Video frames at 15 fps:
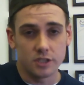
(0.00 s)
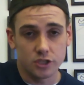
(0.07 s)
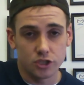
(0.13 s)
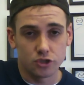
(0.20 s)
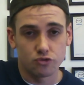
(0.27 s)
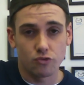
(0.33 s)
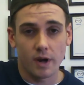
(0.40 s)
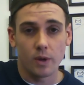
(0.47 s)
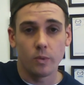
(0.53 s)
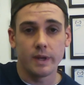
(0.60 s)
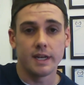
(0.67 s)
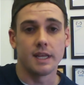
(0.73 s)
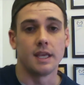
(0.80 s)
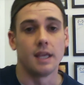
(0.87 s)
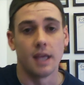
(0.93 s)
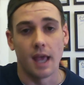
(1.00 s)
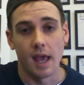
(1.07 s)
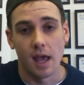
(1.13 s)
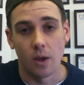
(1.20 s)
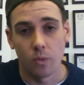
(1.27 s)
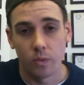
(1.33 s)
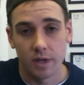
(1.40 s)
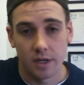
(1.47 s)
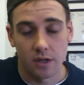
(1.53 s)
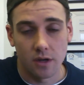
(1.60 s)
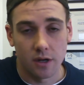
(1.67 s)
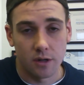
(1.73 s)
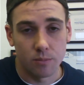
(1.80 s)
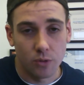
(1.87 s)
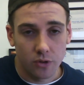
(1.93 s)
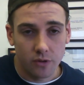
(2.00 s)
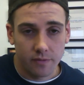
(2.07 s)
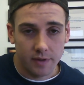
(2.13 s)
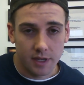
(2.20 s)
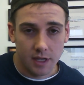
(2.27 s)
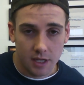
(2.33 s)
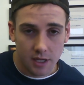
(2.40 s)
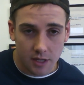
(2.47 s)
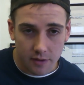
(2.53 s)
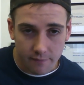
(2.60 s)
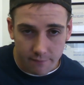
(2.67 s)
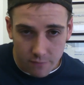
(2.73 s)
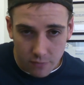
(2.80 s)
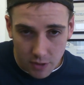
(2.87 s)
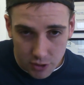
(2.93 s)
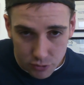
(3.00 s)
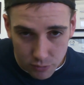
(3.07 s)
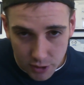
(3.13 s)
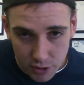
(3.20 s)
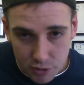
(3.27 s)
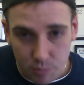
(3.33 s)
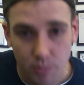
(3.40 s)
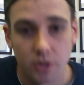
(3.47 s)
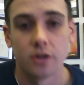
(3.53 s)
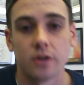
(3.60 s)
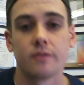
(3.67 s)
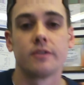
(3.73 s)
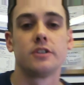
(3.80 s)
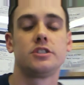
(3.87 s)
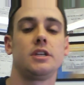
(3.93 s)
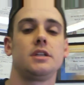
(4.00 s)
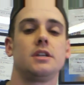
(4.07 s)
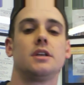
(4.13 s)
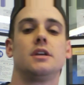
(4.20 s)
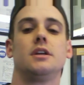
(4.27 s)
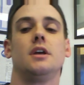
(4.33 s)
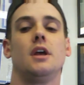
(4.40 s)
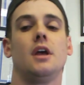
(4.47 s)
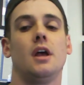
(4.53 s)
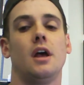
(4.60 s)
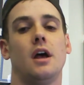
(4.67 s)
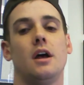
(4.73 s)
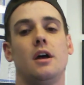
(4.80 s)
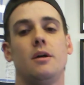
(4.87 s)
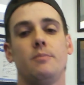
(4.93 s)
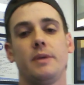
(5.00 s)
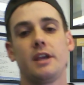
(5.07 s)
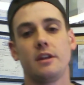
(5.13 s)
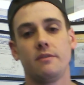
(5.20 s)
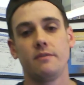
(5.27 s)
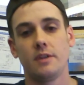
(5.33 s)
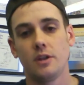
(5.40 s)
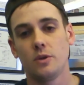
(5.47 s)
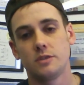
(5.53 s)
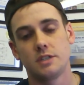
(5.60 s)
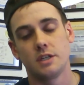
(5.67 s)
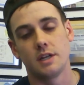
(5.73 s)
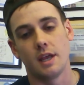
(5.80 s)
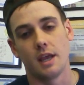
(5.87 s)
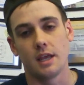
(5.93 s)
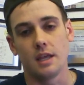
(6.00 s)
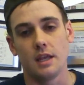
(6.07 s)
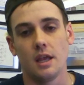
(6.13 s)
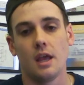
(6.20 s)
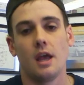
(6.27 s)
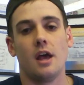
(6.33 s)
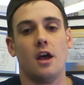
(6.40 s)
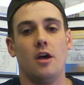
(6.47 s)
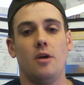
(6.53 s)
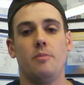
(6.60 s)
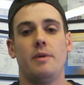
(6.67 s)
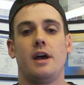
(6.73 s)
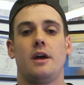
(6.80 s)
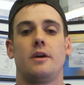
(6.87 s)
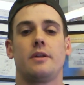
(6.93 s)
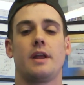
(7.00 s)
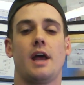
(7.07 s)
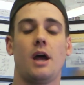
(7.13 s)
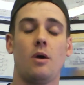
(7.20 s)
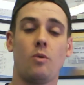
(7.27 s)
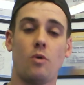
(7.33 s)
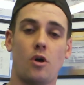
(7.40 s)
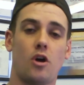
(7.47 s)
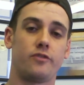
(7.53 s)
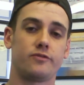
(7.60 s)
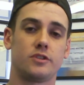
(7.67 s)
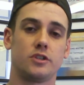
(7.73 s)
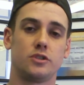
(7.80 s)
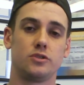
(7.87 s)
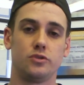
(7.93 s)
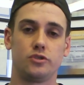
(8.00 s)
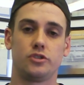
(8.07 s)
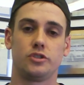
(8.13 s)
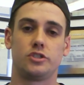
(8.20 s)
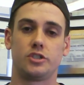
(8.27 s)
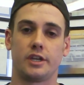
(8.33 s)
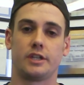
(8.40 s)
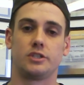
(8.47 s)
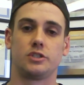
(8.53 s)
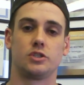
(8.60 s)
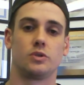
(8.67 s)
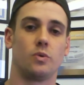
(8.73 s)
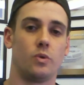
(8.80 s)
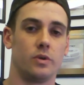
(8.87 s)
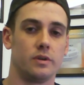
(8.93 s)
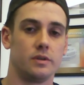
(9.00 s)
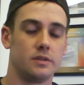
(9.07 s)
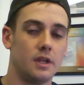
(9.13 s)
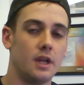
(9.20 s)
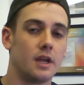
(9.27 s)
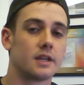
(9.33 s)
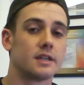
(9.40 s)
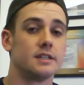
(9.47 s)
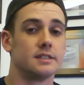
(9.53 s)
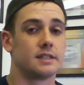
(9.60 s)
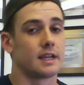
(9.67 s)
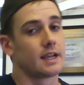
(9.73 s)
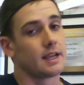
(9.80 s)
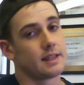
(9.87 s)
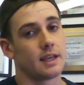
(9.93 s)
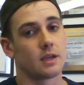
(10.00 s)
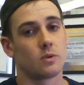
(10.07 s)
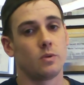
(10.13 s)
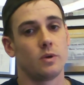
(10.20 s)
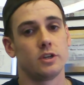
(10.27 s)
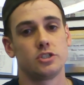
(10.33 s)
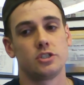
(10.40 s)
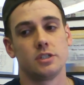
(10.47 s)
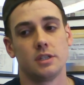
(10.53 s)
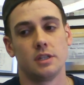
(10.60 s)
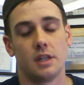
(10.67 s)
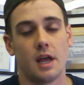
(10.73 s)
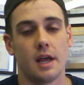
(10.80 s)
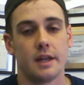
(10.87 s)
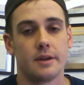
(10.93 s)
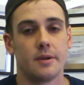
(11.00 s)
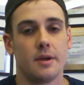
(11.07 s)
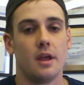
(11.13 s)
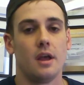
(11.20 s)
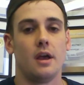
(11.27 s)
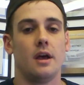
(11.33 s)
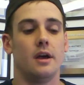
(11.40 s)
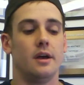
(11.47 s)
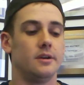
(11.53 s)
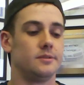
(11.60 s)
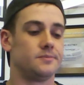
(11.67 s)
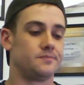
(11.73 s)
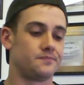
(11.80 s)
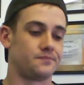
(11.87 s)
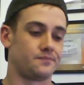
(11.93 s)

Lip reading: This is Ray Whitney at Whitney Automotive in Fredericksburg, Virginia. I'm making a video today about how often you should change your oil, because I get that question a lot.